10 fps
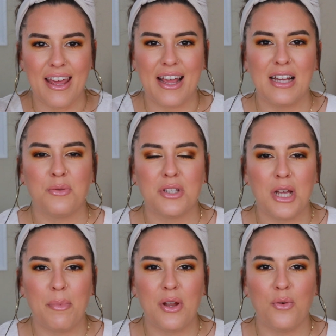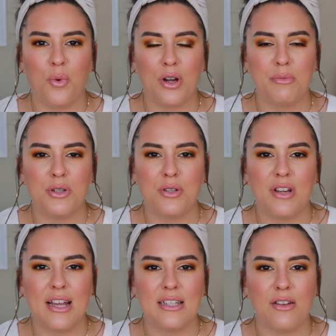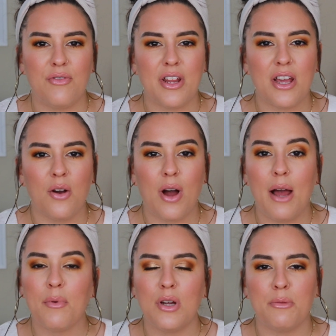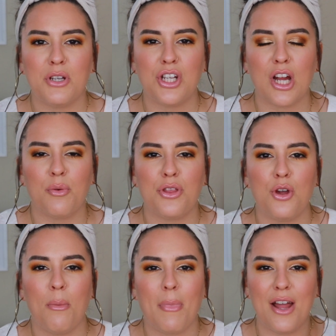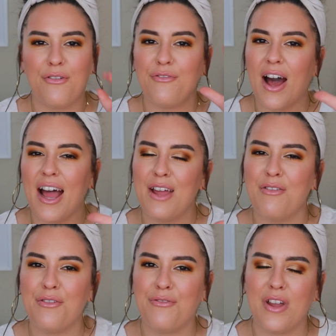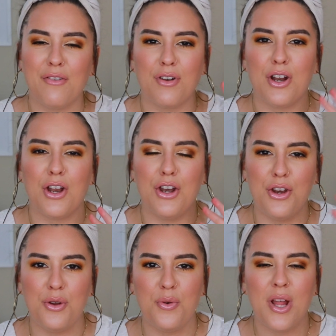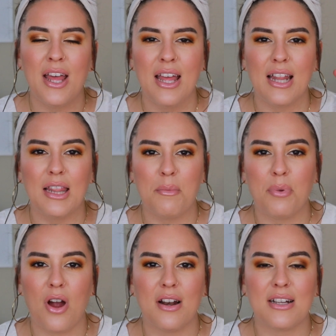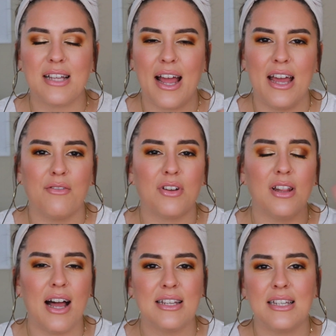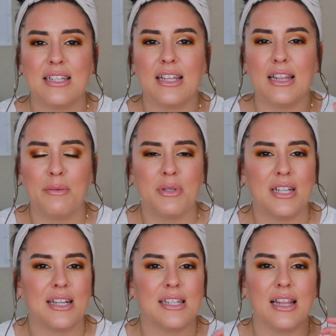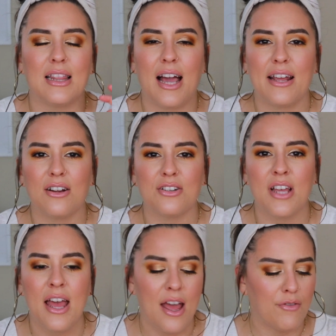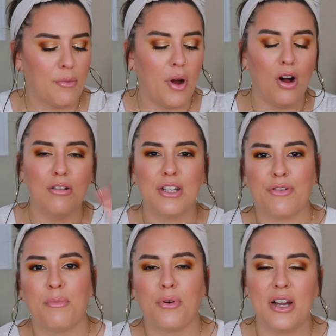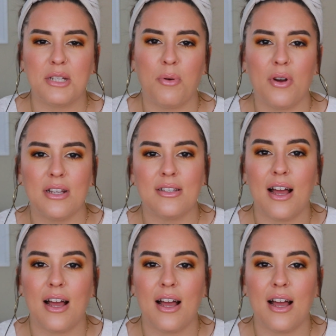Hey guys, what's up and welcome to today's video. I'm going to be sharing with you my 5 favorite nude lip products. I have glosses, lipsticks, liners from all different price points.